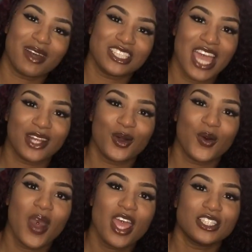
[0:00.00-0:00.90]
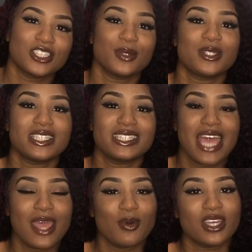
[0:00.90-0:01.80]
to my channel. So
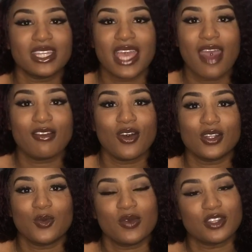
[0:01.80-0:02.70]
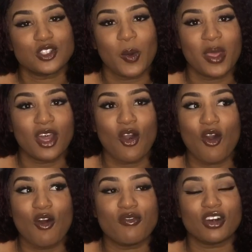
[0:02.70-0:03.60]
today we're going to carry on with the topic
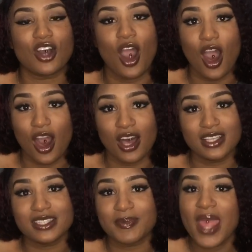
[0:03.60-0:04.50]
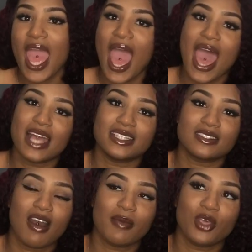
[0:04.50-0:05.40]
of cars,
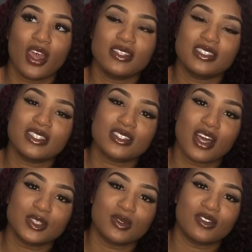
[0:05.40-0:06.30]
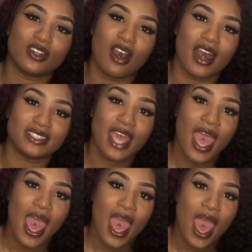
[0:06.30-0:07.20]
and I'm going to discuss with you guys
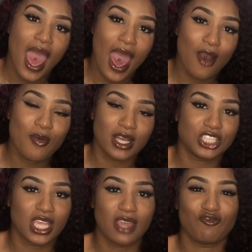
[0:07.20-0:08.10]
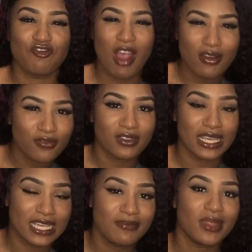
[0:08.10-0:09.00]
how much
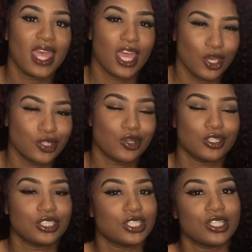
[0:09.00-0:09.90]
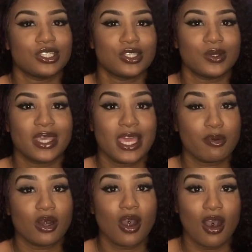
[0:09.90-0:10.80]
roughly it could cost you to
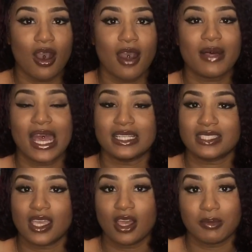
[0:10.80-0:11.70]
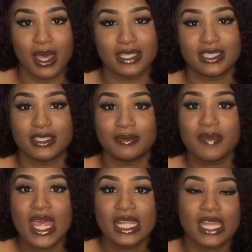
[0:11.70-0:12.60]
keep a car as a young person.
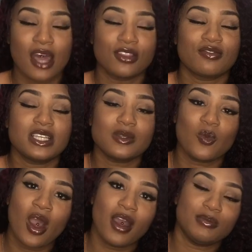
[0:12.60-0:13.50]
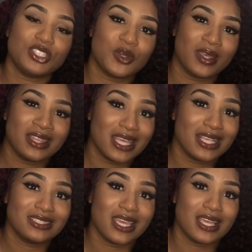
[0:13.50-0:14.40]
Now, the reason why I'm doing
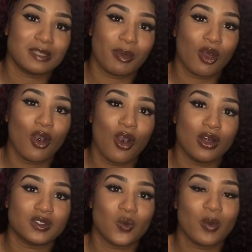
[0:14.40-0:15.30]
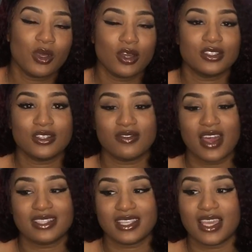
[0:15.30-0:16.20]
this is because when we go to
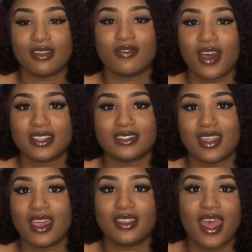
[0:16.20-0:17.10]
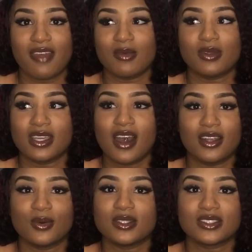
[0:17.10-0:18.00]
university, the first thing that everybody
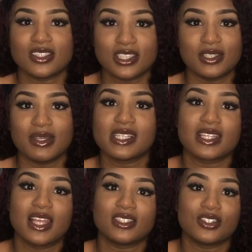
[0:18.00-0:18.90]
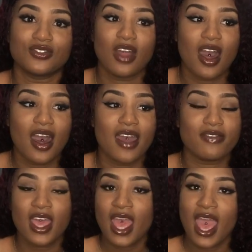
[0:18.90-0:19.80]
kind of wants to do is learn to drive